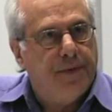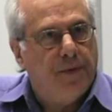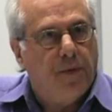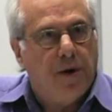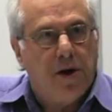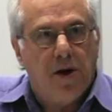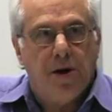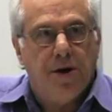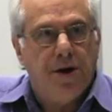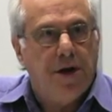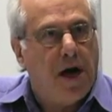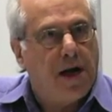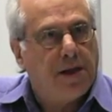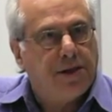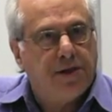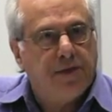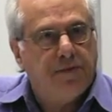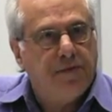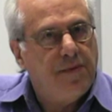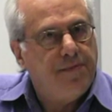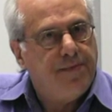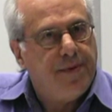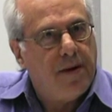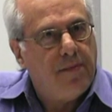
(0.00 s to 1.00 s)
We are not
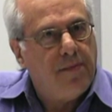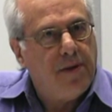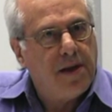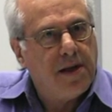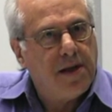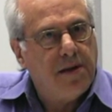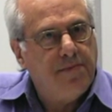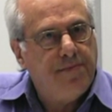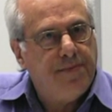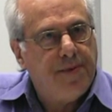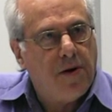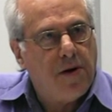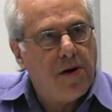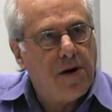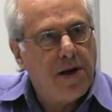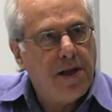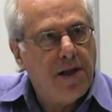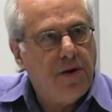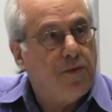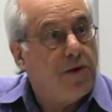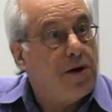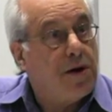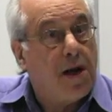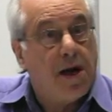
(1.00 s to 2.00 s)
the Republican
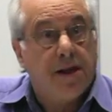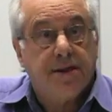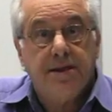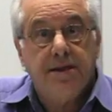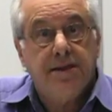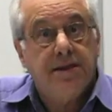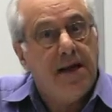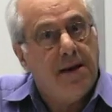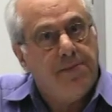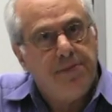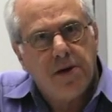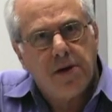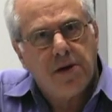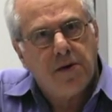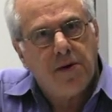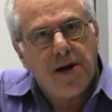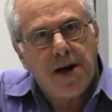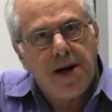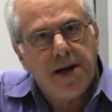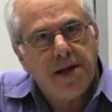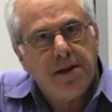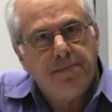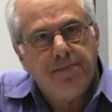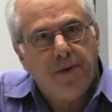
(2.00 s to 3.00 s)
Party, we're not the
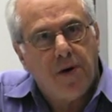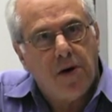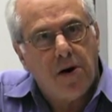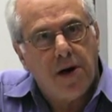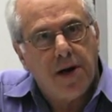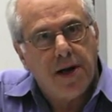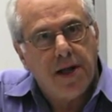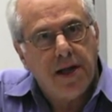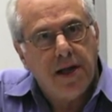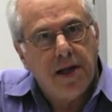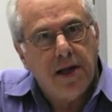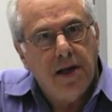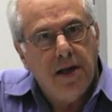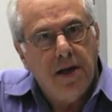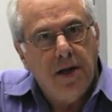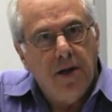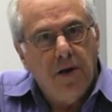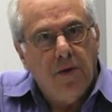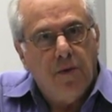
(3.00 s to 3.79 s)
Democratic Party,